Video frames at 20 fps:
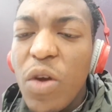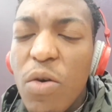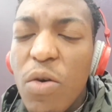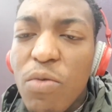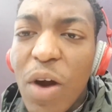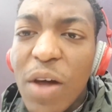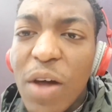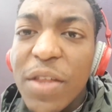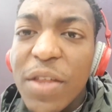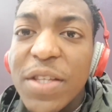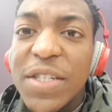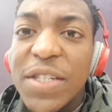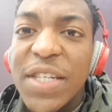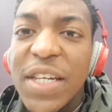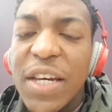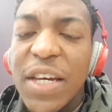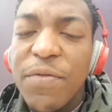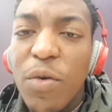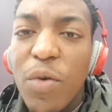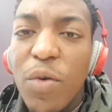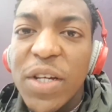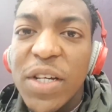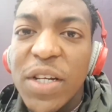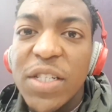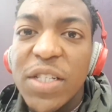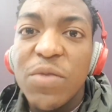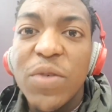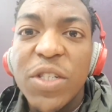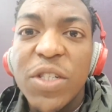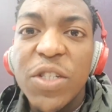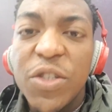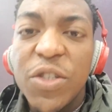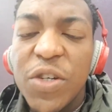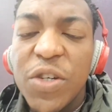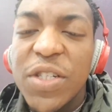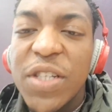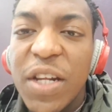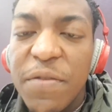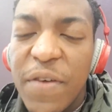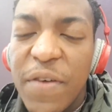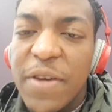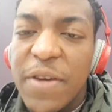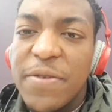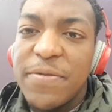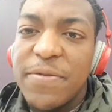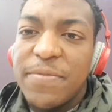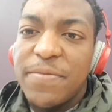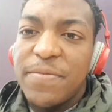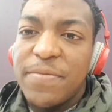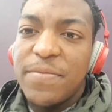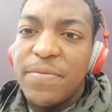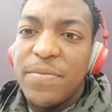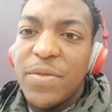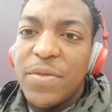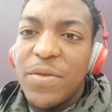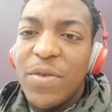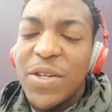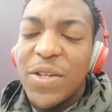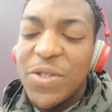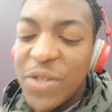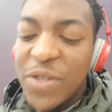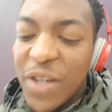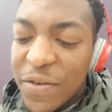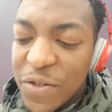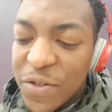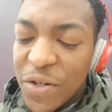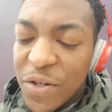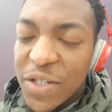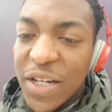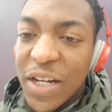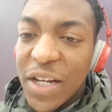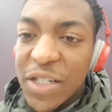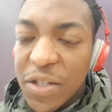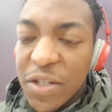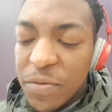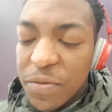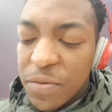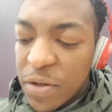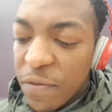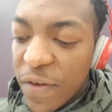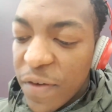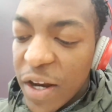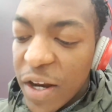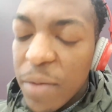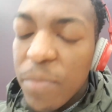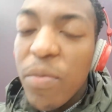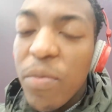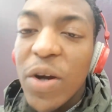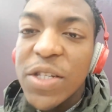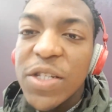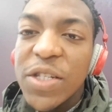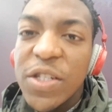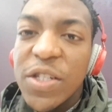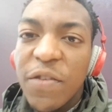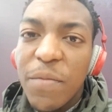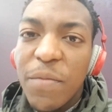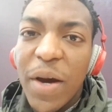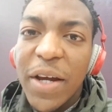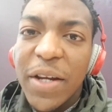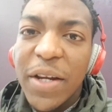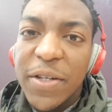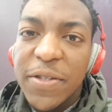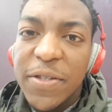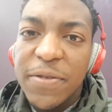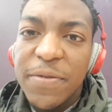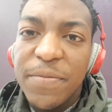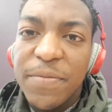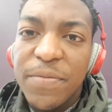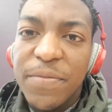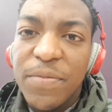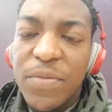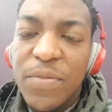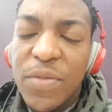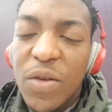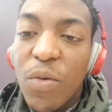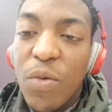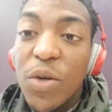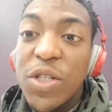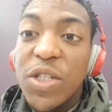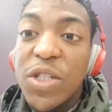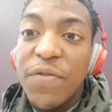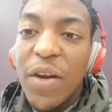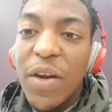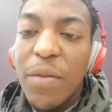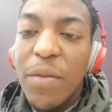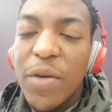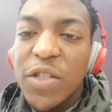rather than seeing it for what it is, which is just an event. right? So you have to understand to develop presence of mind. Once you develop